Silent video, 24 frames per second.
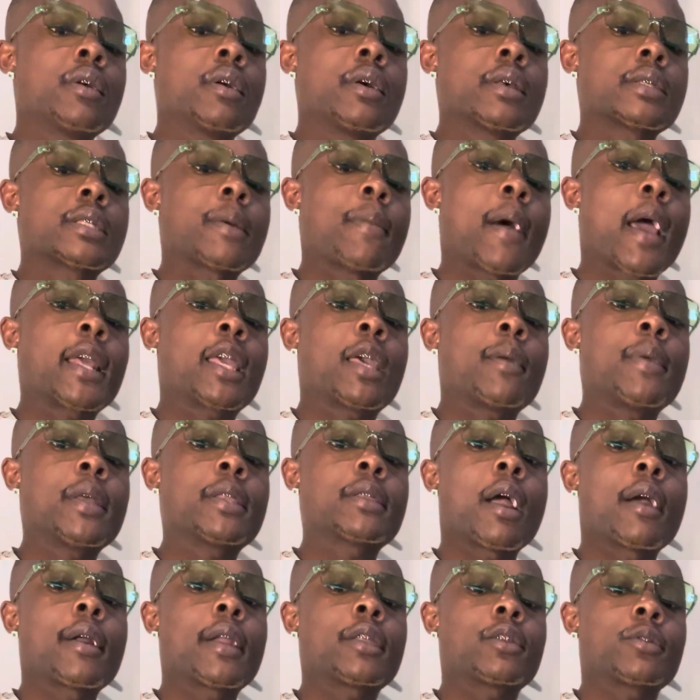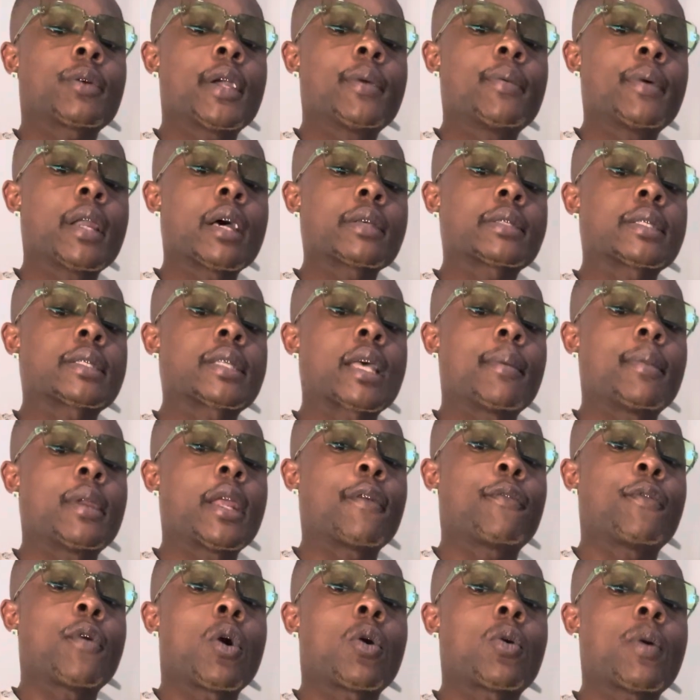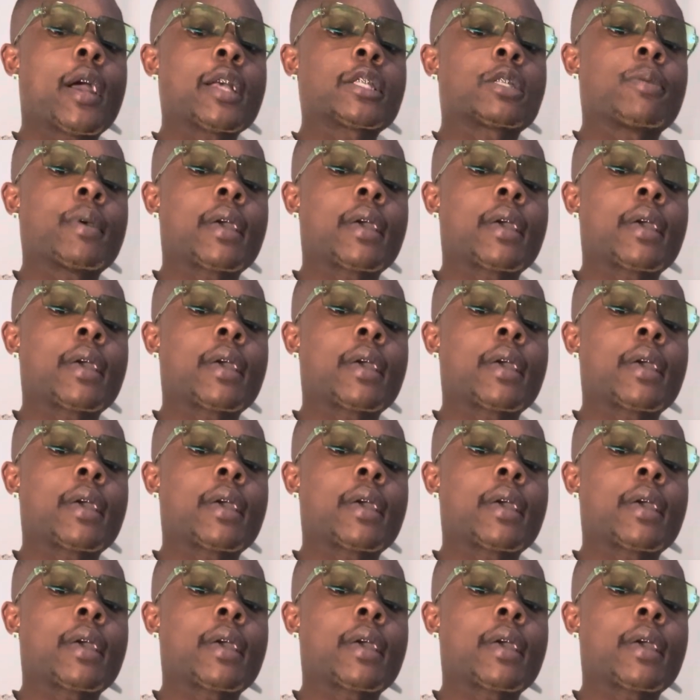Somebody could be 33. What else is coming in for Aquarius?